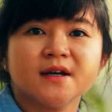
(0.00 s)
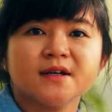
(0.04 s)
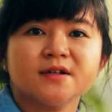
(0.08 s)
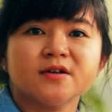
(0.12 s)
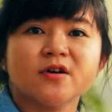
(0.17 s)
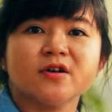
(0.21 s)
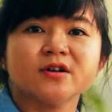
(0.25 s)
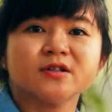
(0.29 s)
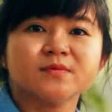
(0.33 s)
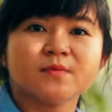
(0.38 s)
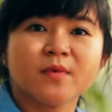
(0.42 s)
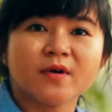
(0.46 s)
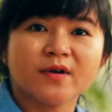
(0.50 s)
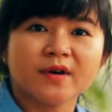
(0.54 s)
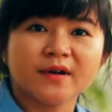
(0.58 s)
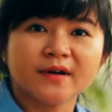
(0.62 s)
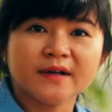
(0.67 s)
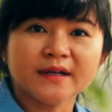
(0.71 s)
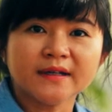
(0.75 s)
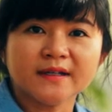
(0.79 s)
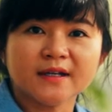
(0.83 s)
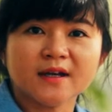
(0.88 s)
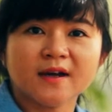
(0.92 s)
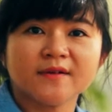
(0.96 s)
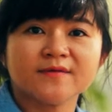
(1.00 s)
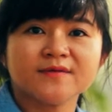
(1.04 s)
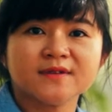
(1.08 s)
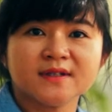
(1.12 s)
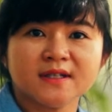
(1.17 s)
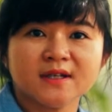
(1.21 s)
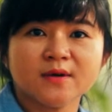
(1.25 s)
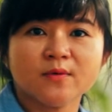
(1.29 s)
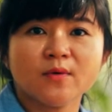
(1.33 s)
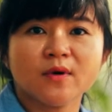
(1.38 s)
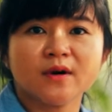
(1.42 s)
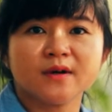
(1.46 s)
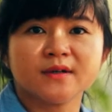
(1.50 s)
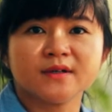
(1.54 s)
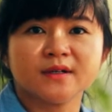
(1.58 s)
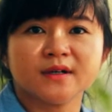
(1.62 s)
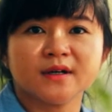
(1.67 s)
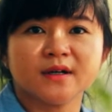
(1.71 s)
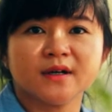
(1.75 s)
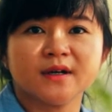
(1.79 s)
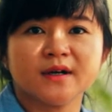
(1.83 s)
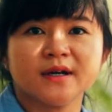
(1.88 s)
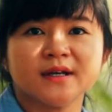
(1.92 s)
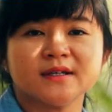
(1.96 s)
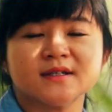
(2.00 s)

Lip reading: the osmolarity of seawater